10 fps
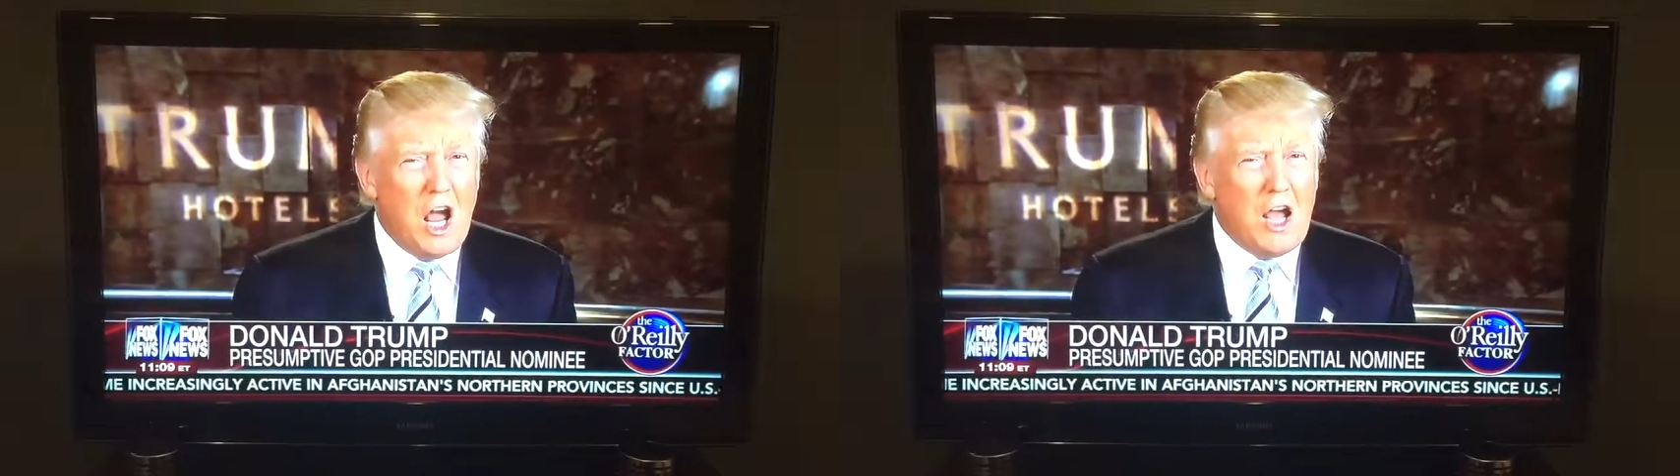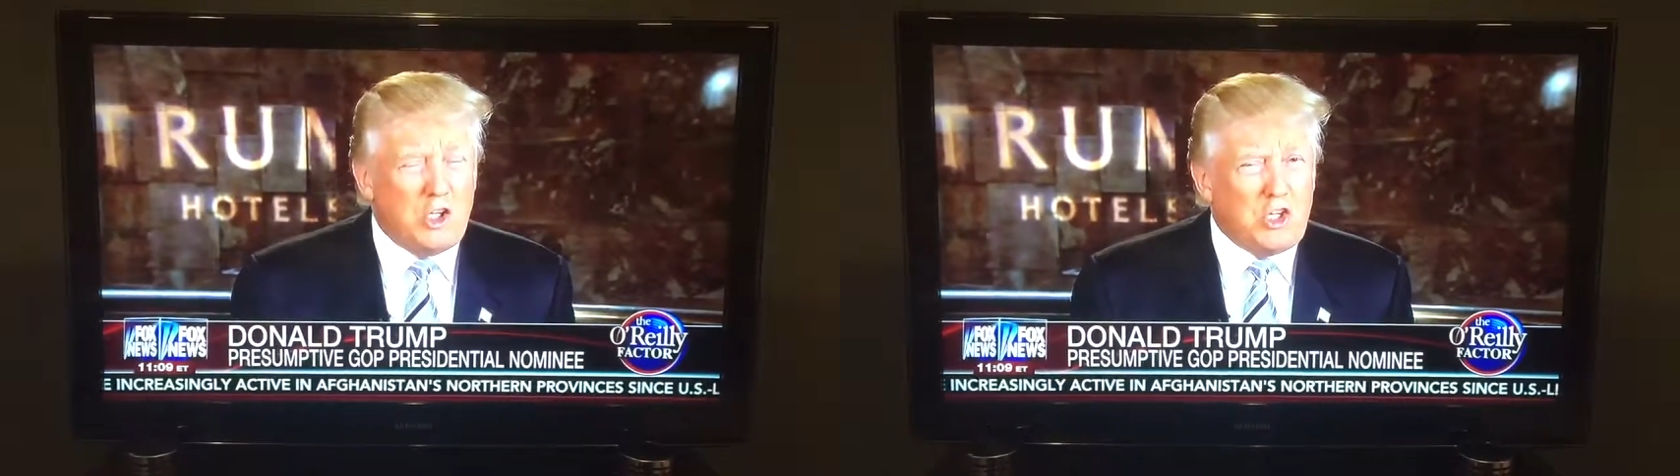
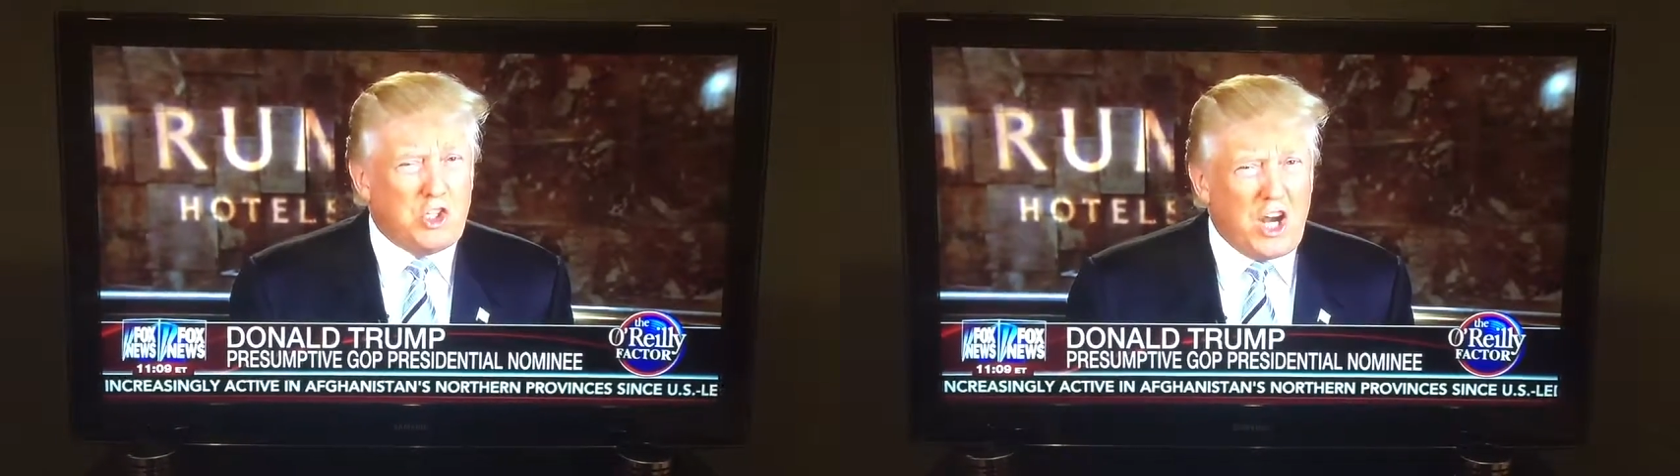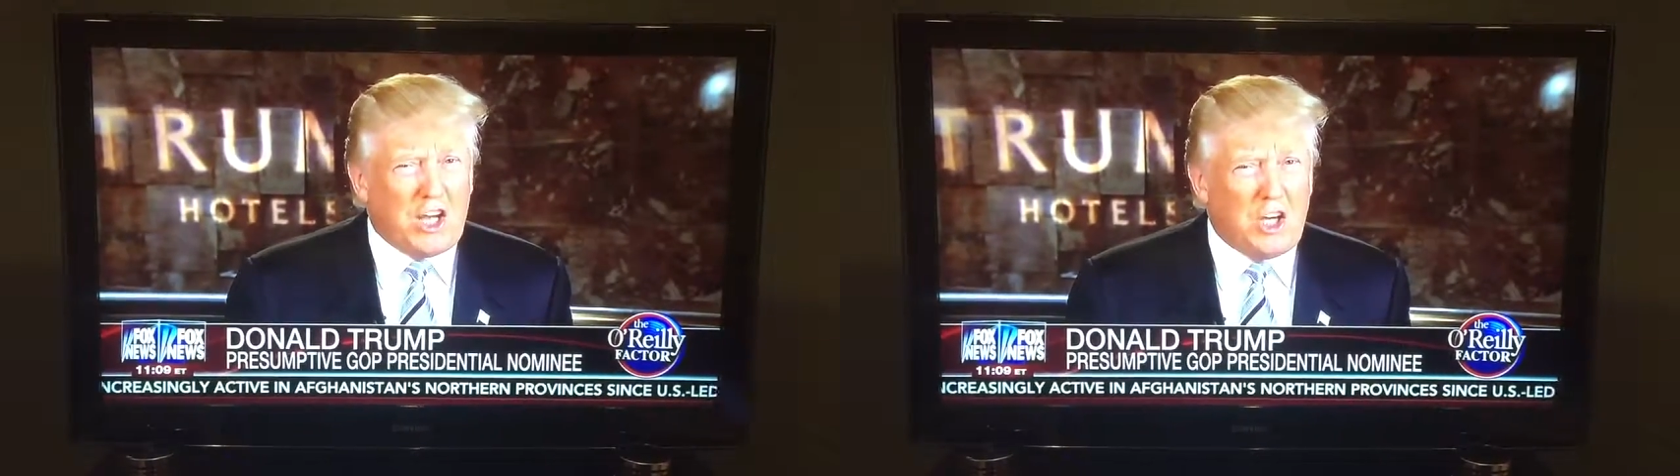I
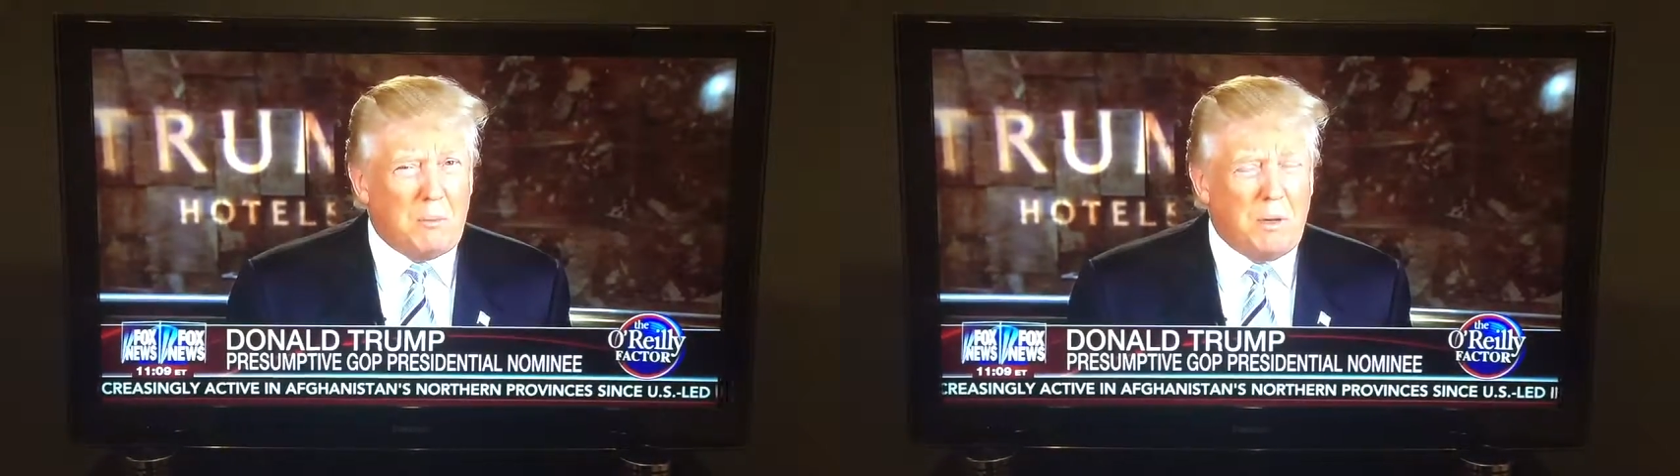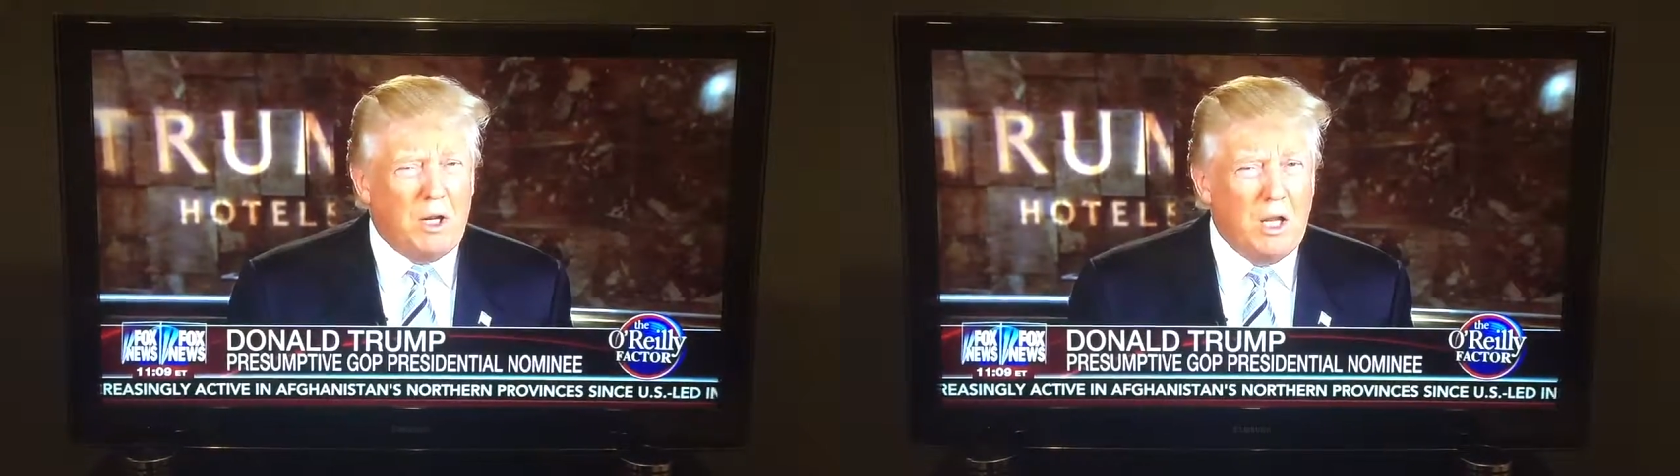just checked
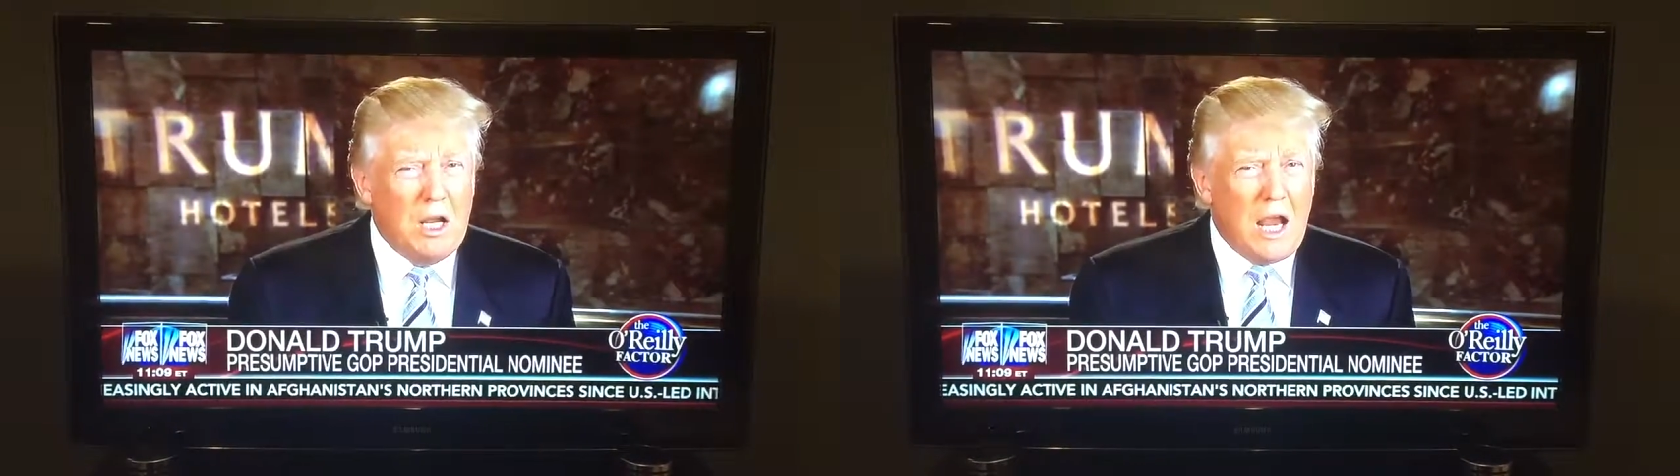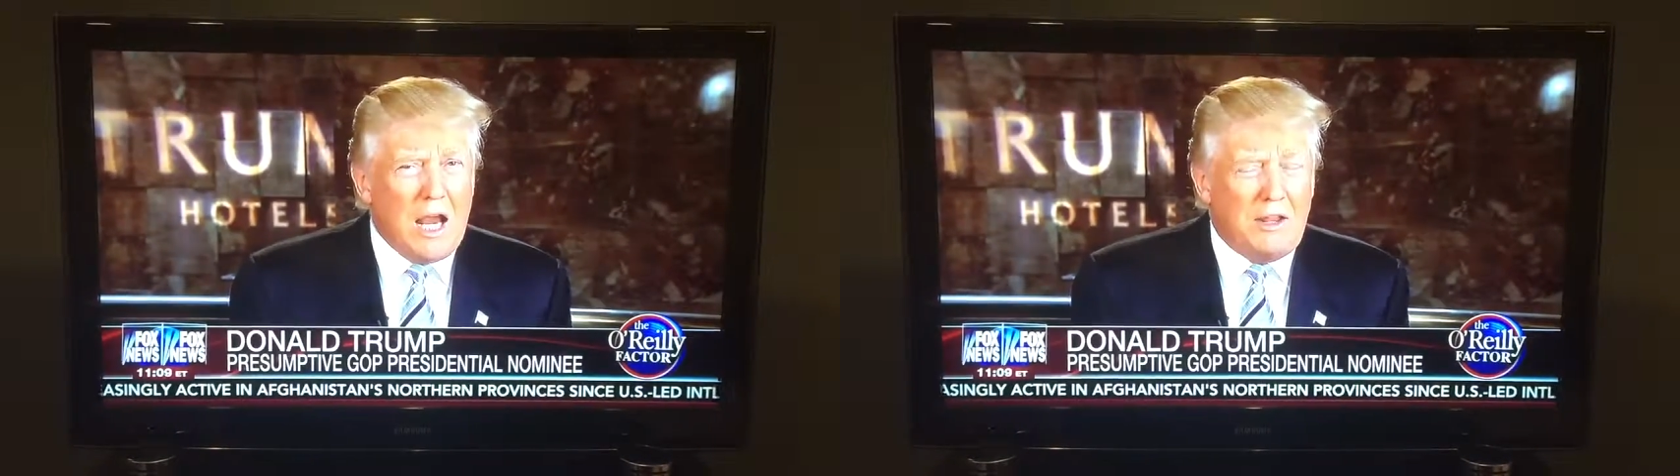it, Bill,
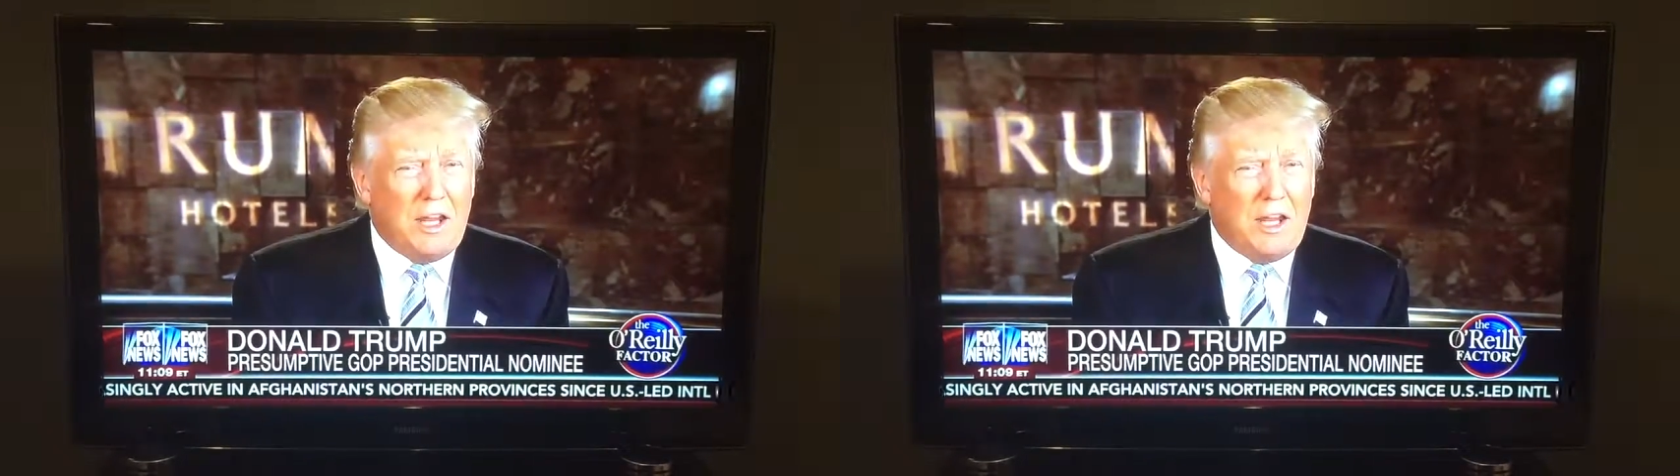and